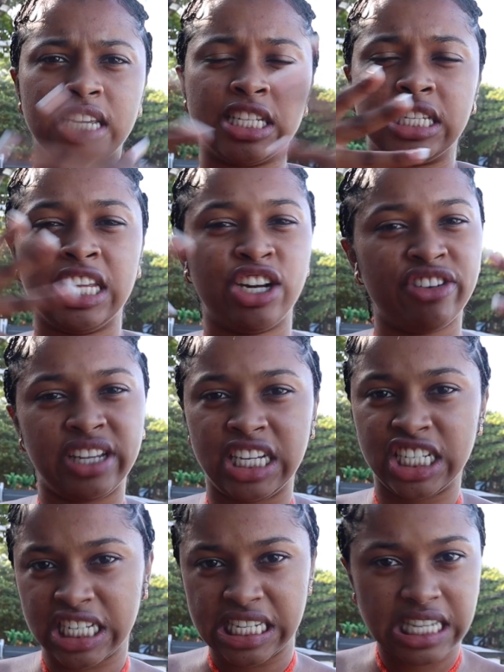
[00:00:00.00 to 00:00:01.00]
It's
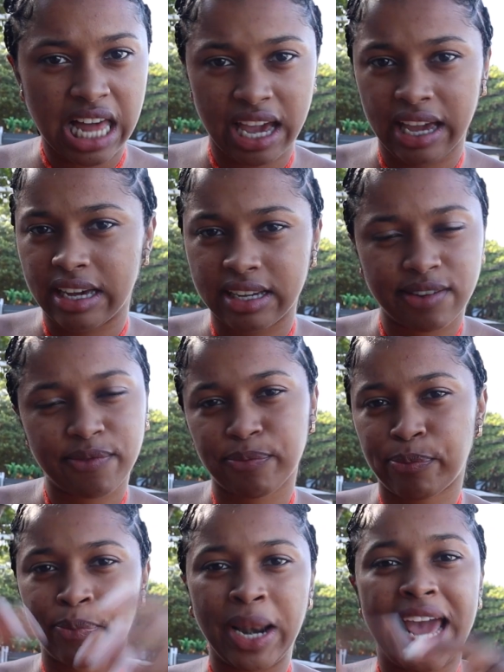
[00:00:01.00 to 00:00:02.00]
literally just like
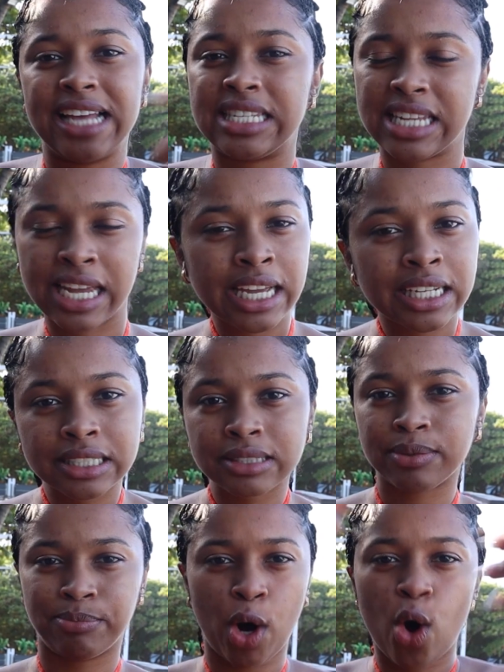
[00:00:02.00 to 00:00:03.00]
plantain
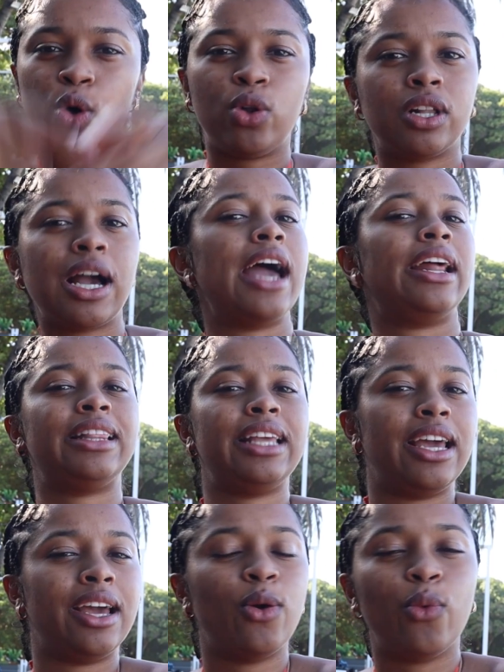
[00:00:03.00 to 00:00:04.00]
bowl kind of
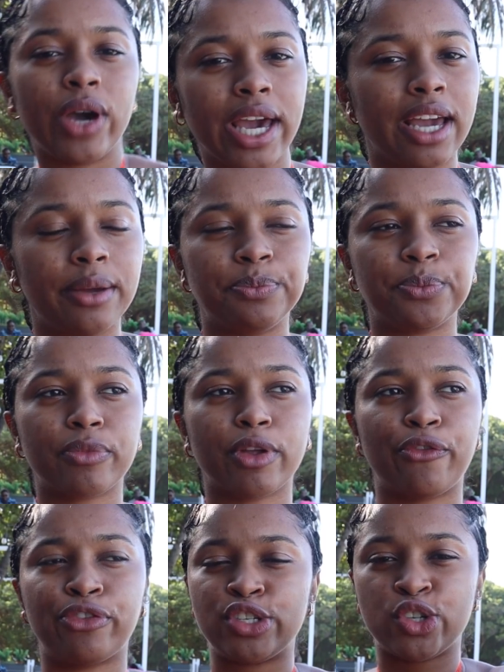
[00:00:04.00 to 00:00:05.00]
thing with
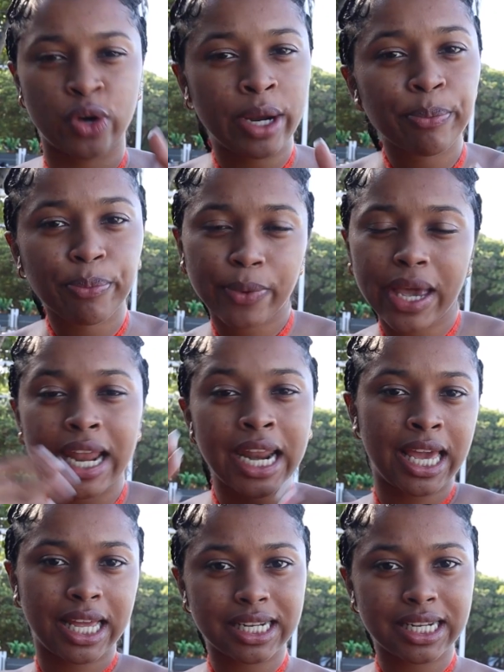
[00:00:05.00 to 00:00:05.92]
shrimp in it.